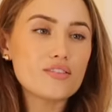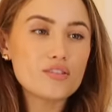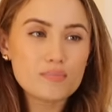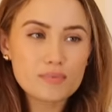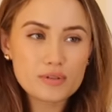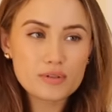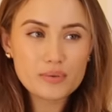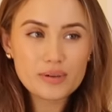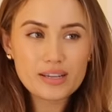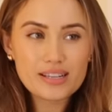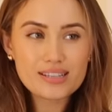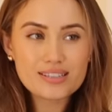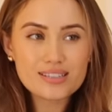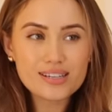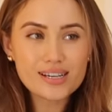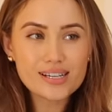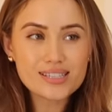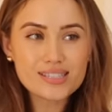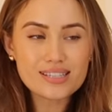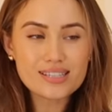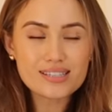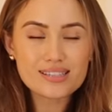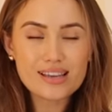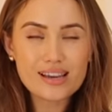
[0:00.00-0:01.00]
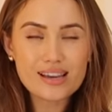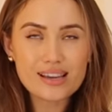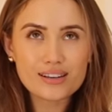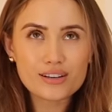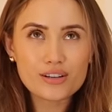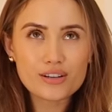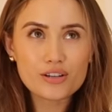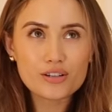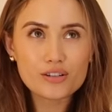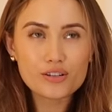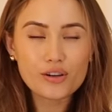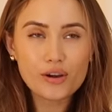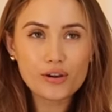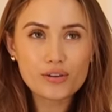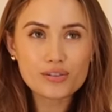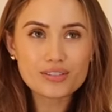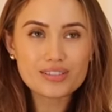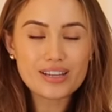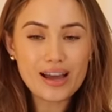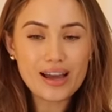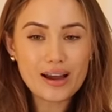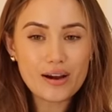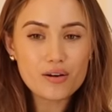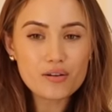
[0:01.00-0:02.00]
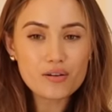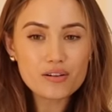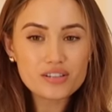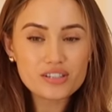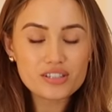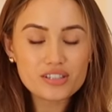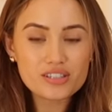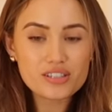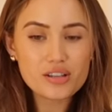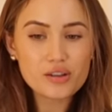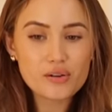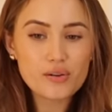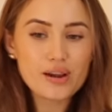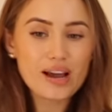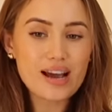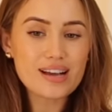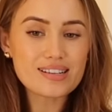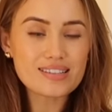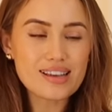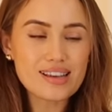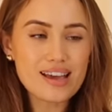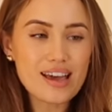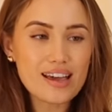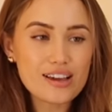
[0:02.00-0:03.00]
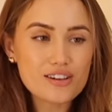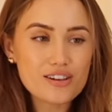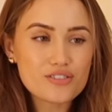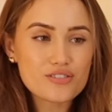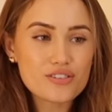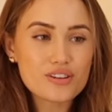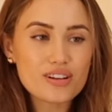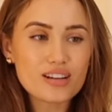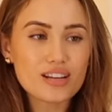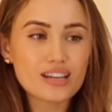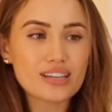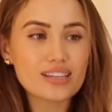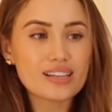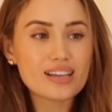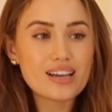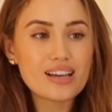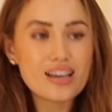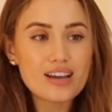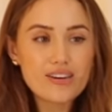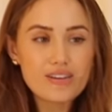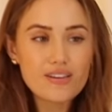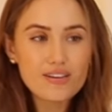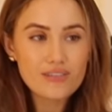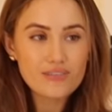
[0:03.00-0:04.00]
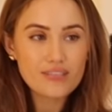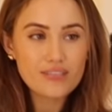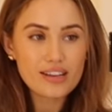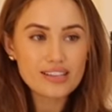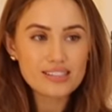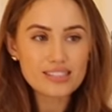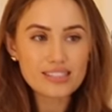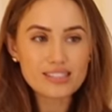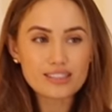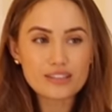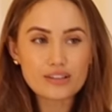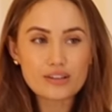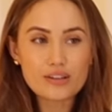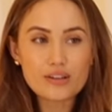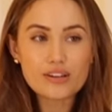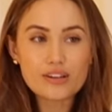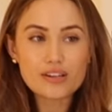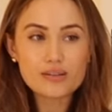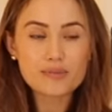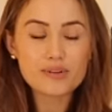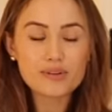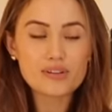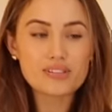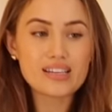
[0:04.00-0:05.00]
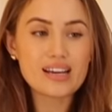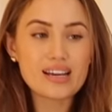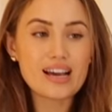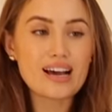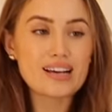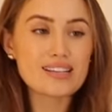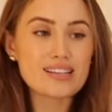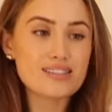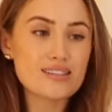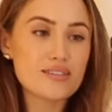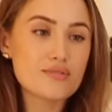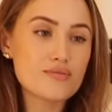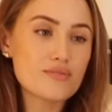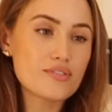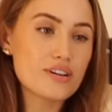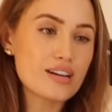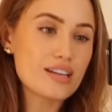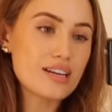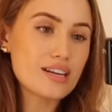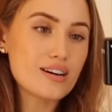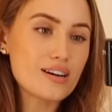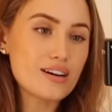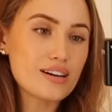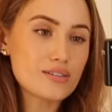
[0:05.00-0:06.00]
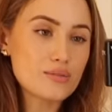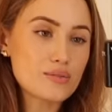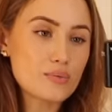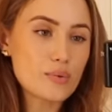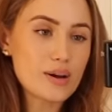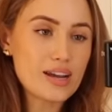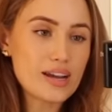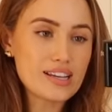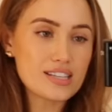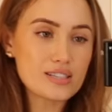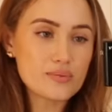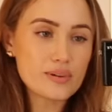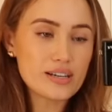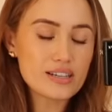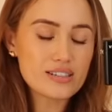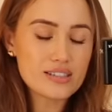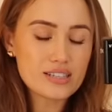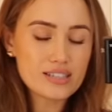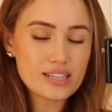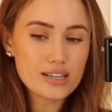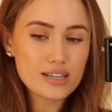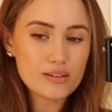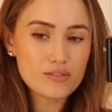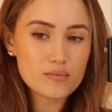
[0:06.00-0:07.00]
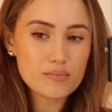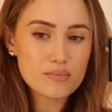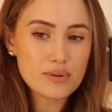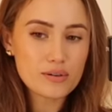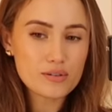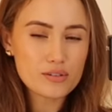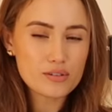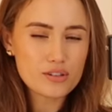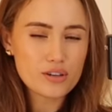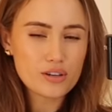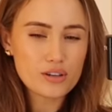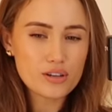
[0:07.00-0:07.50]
you're between sizes, then go down, just so it has that extra like fitted look, because it has a really nice waist. Wait, should I take off the belt and show